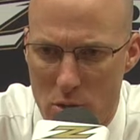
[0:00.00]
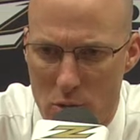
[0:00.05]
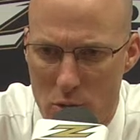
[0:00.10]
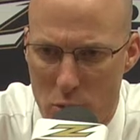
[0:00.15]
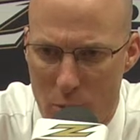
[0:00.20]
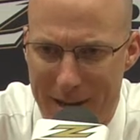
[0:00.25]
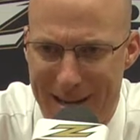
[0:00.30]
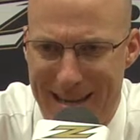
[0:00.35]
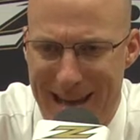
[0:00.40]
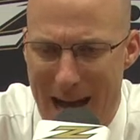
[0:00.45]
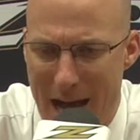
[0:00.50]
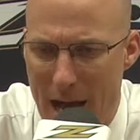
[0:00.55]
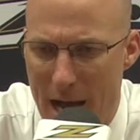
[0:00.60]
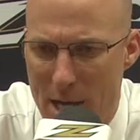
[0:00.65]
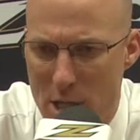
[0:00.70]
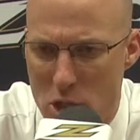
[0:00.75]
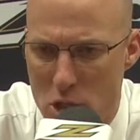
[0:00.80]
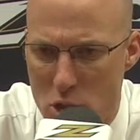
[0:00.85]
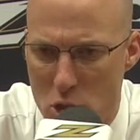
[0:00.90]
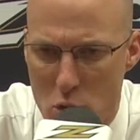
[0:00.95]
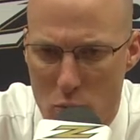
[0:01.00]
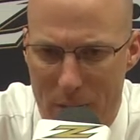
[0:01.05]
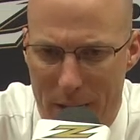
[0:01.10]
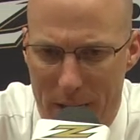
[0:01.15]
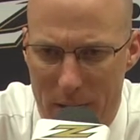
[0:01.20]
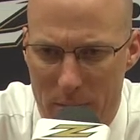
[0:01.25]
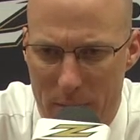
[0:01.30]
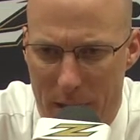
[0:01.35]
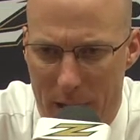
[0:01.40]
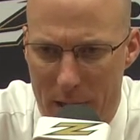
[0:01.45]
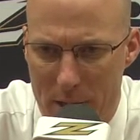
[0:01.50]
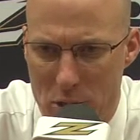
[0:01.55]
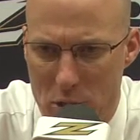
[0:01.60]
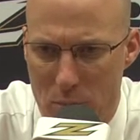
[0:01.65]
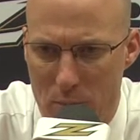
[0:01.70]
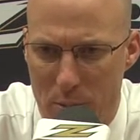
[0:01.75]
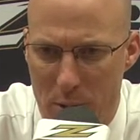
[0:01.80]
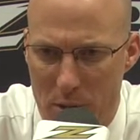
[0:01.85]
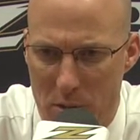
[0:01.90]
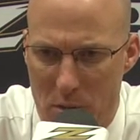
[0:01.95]
three guys too many minutes
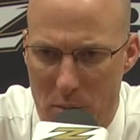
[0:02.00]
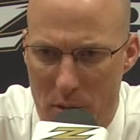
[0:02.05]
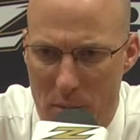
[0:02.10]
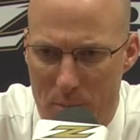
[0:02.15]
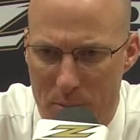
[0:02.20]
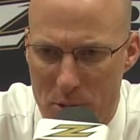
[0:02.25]
and put them in